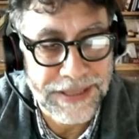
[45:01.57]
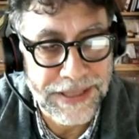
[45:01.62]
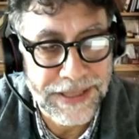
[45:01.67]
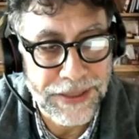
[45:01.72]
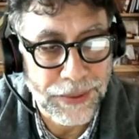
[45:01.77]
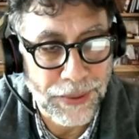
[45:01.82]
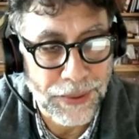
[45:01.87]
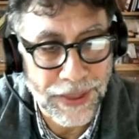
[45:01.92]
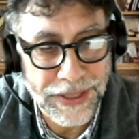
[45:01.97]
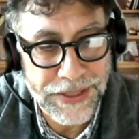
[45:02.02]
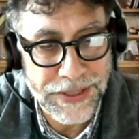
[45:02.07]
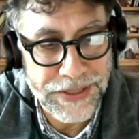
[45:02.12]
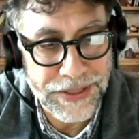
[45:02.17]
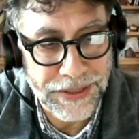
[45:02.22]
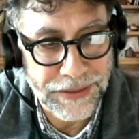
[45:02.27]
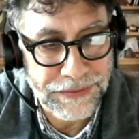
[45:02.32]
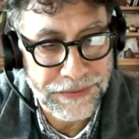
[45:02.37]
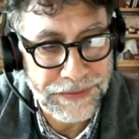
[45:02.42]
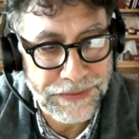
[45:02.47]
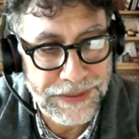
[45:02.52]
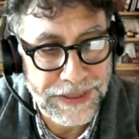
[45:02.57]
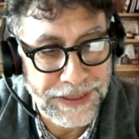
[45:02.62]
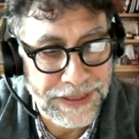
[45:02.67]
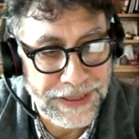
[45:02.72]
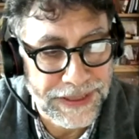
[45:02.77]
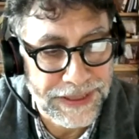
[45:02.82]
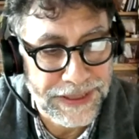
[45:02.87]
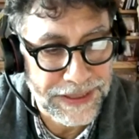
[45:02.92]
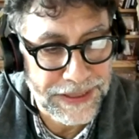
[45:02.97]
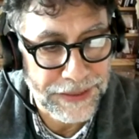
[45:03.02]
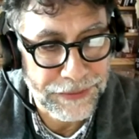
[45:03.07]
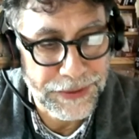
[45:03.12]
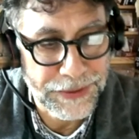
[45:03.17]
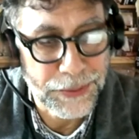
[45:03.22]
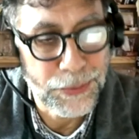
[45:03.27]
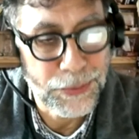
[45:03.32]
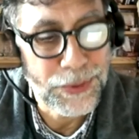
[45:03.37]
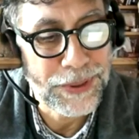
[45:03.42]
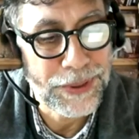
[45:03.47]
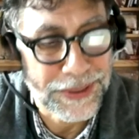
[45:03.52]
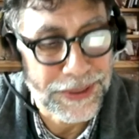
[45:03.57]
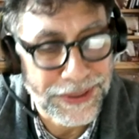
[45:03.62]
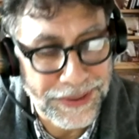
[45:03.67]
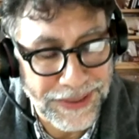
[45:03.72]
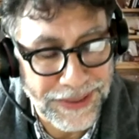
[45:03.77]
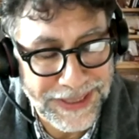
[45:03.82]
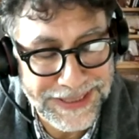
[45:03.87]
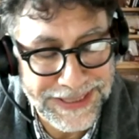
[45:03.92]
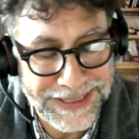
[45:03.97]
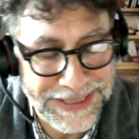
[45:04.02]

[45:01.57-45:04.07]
knowledge of the world, right?